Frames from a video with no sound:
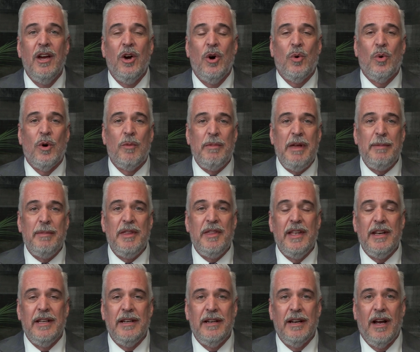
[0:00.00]
or maybe they
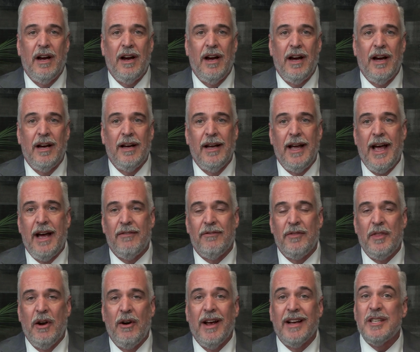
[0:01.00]
didn't uh, have
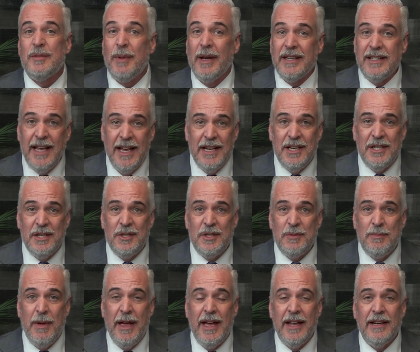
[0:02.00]
their
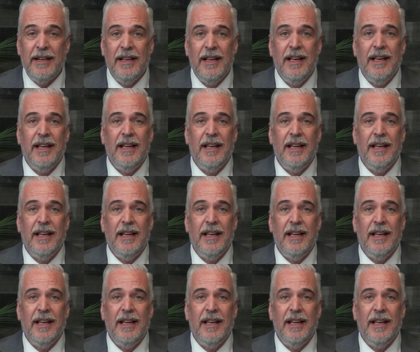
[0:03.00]
expectations met